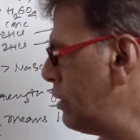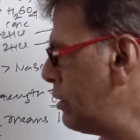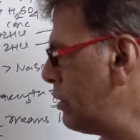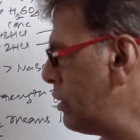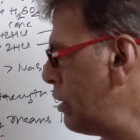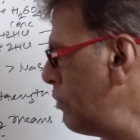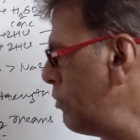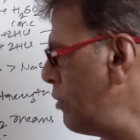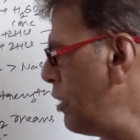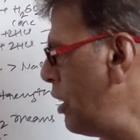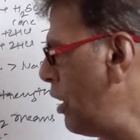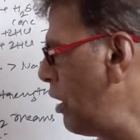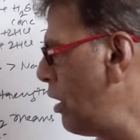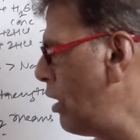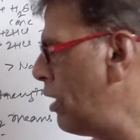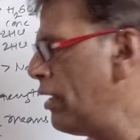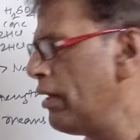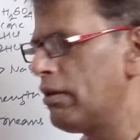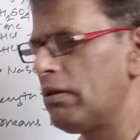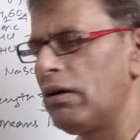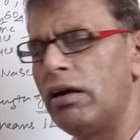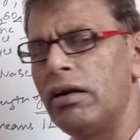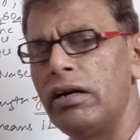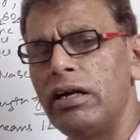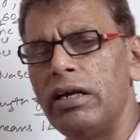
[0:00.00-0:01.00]
Similarly,
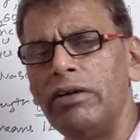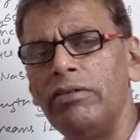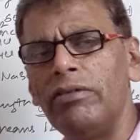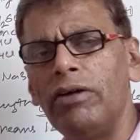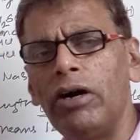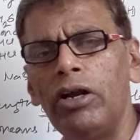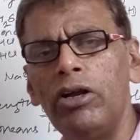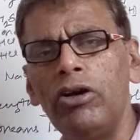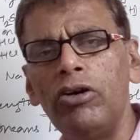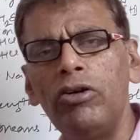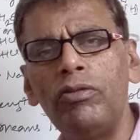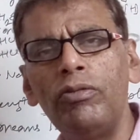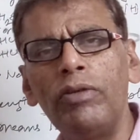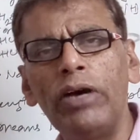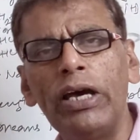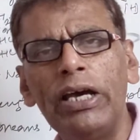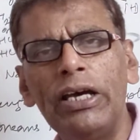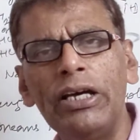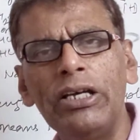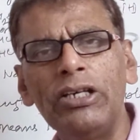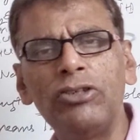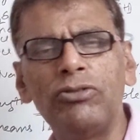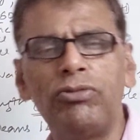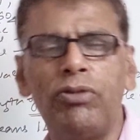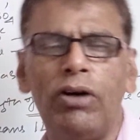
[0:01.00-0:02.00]
30 volume
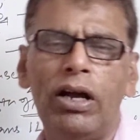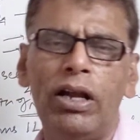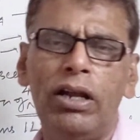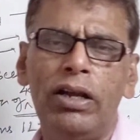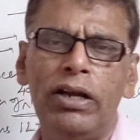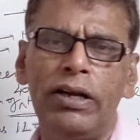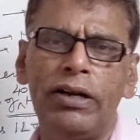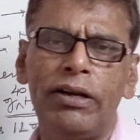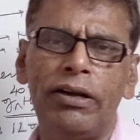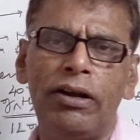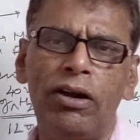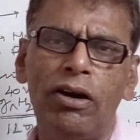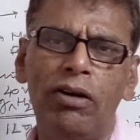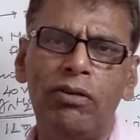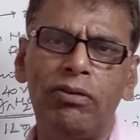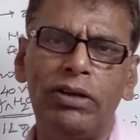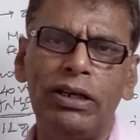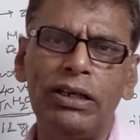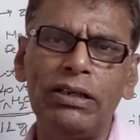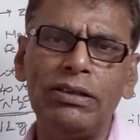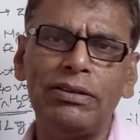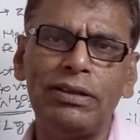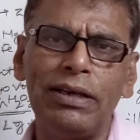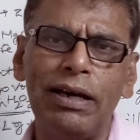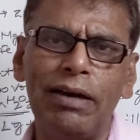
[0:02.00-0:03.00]
means 1 liter of
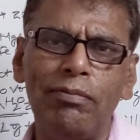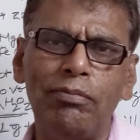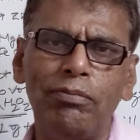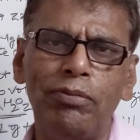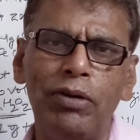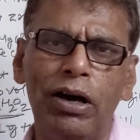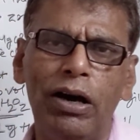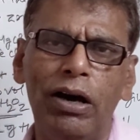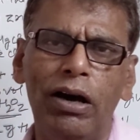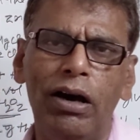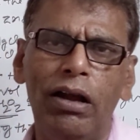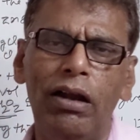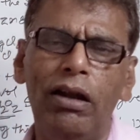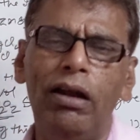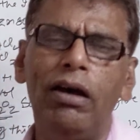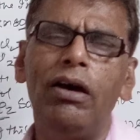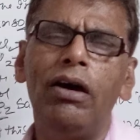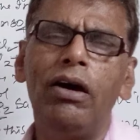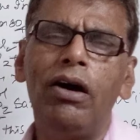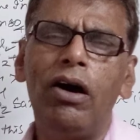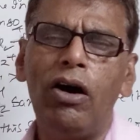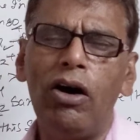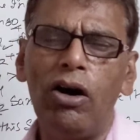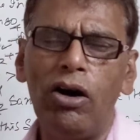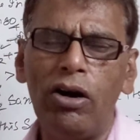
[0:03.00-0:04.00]
this sample
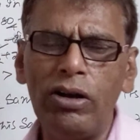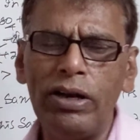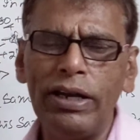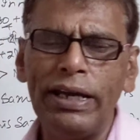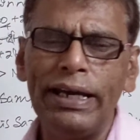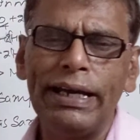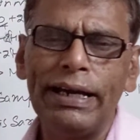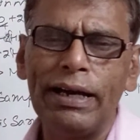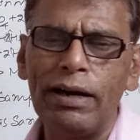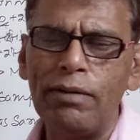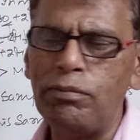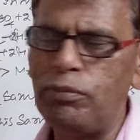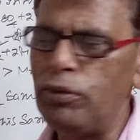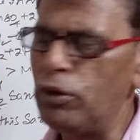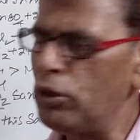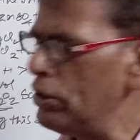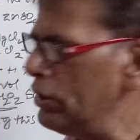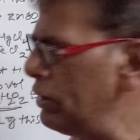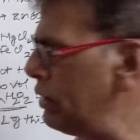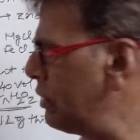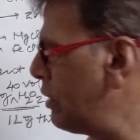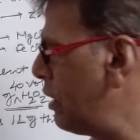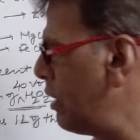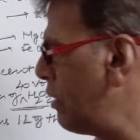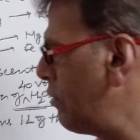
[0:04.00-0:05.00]
on
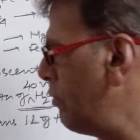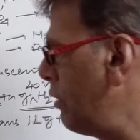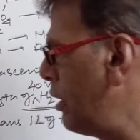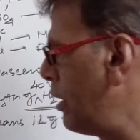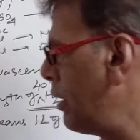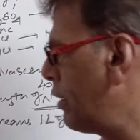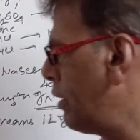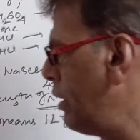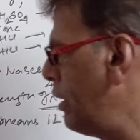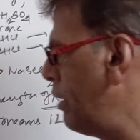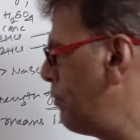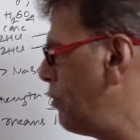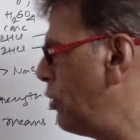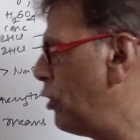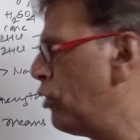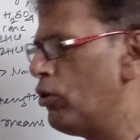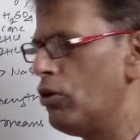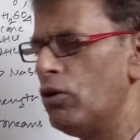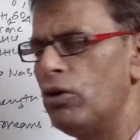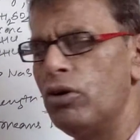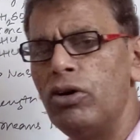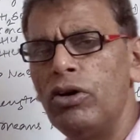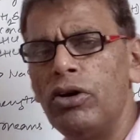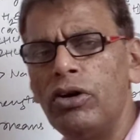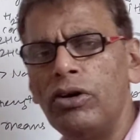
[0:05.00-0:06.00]
decomposition will give
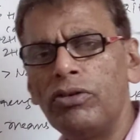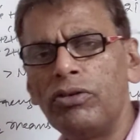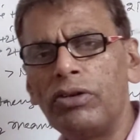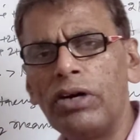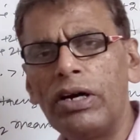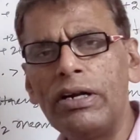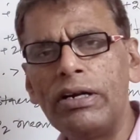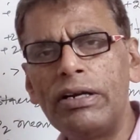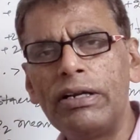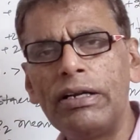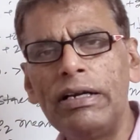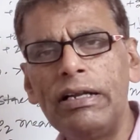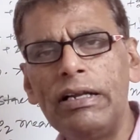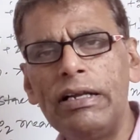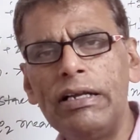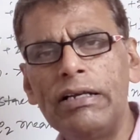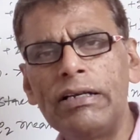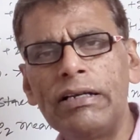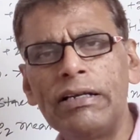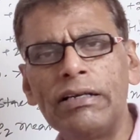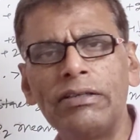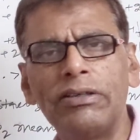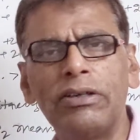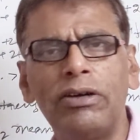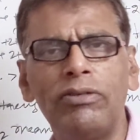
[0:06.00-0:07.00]
you 30
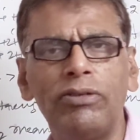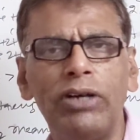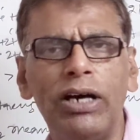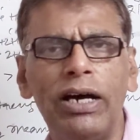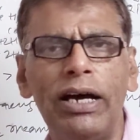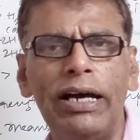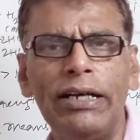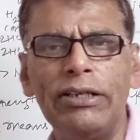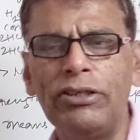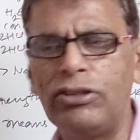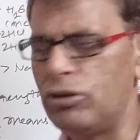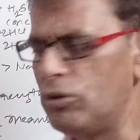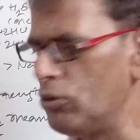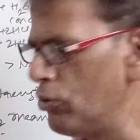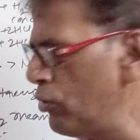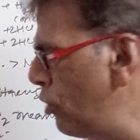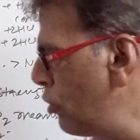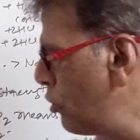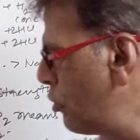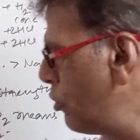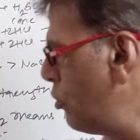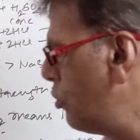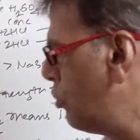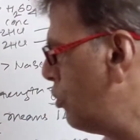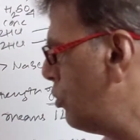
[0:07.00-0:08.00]
liters of the
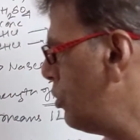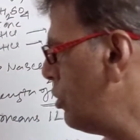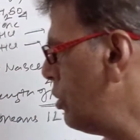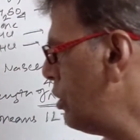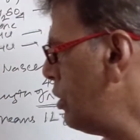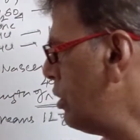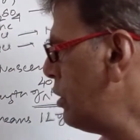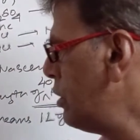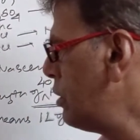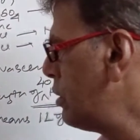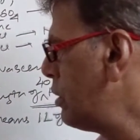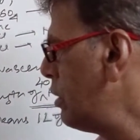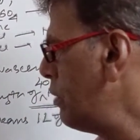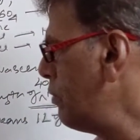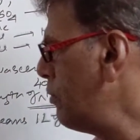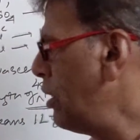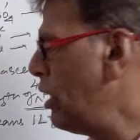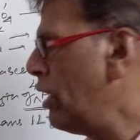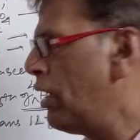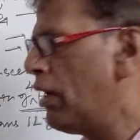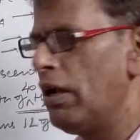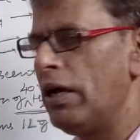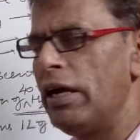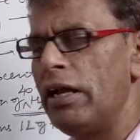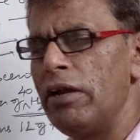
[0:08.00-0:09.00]
H2O2.
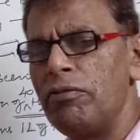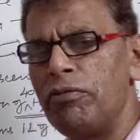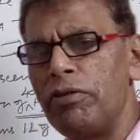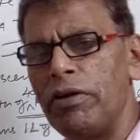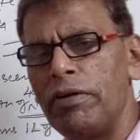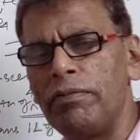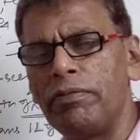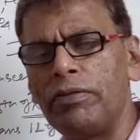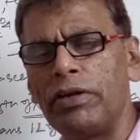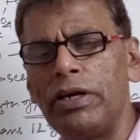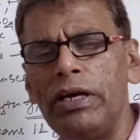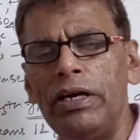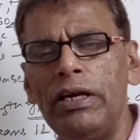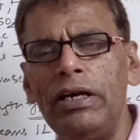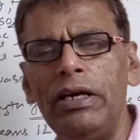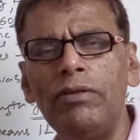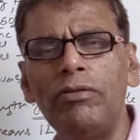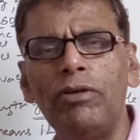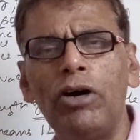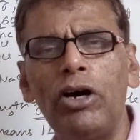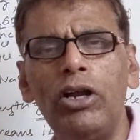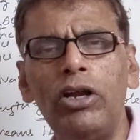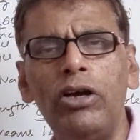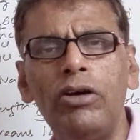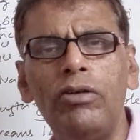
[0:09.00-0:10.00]
Similarly, in 50
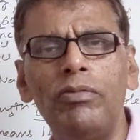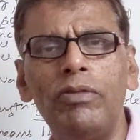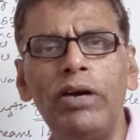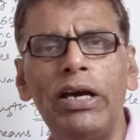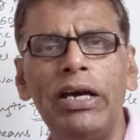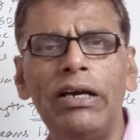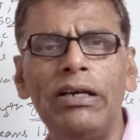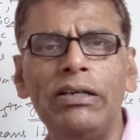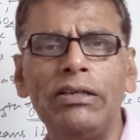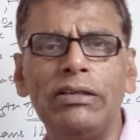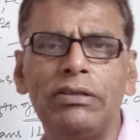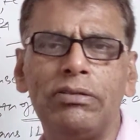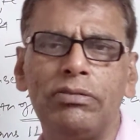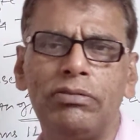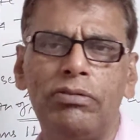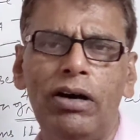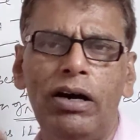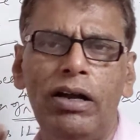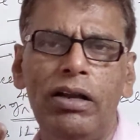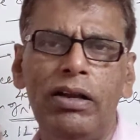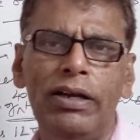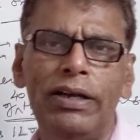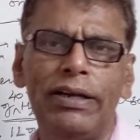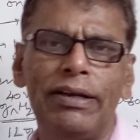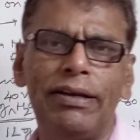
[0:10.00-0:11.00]
volume means
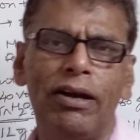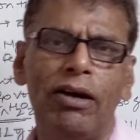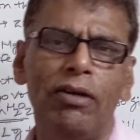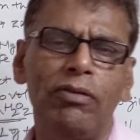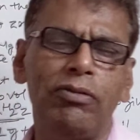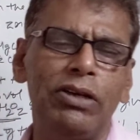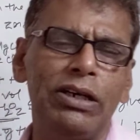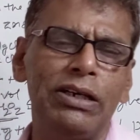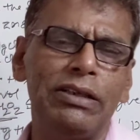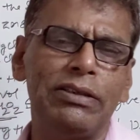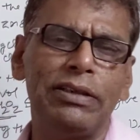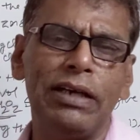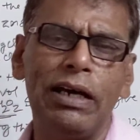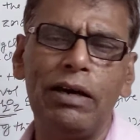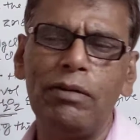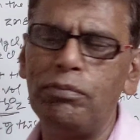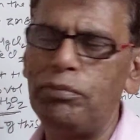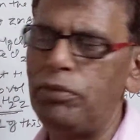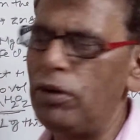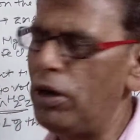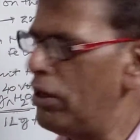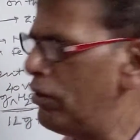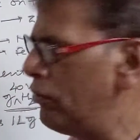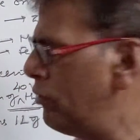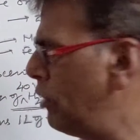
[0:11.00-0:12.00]
1 liter of this
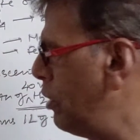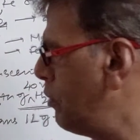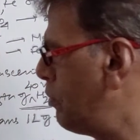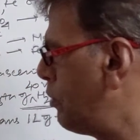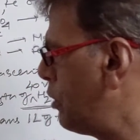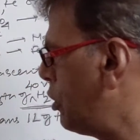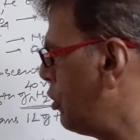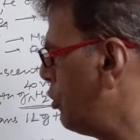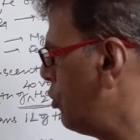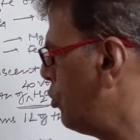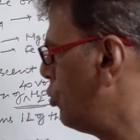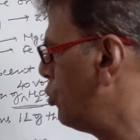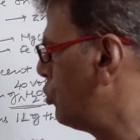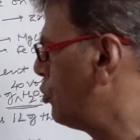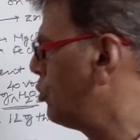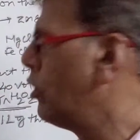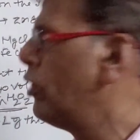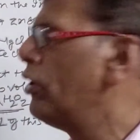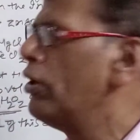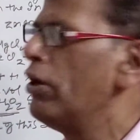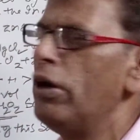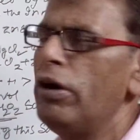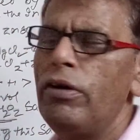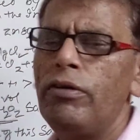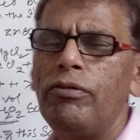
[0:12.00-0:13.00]
sample will produce
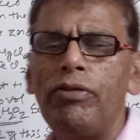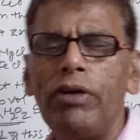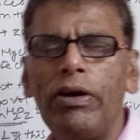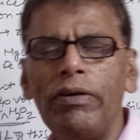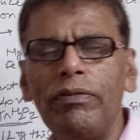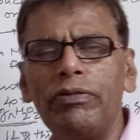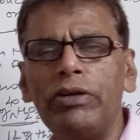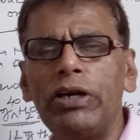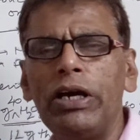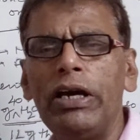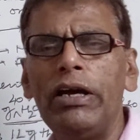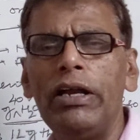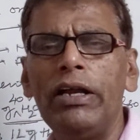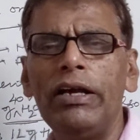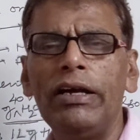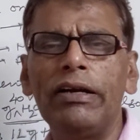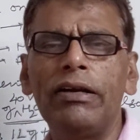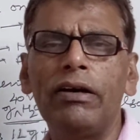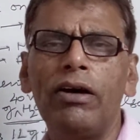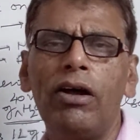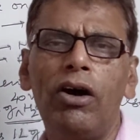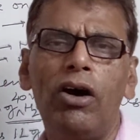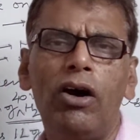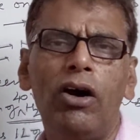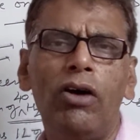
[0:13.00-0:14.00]
50
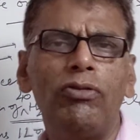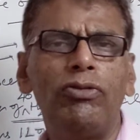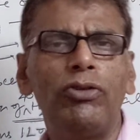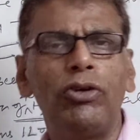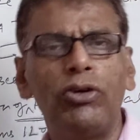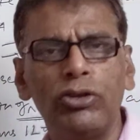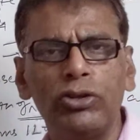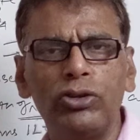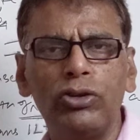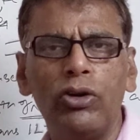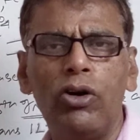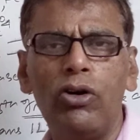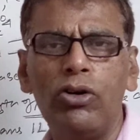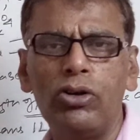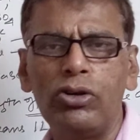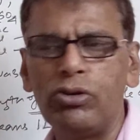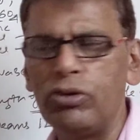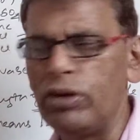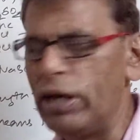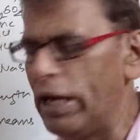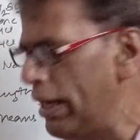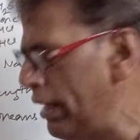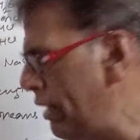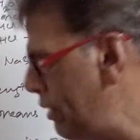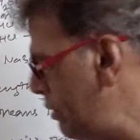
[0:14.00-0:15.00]
liter of O2
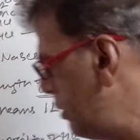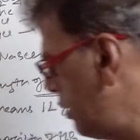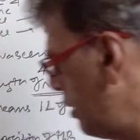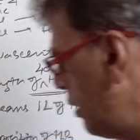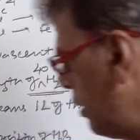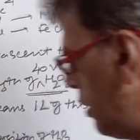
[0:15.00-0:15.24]
gas.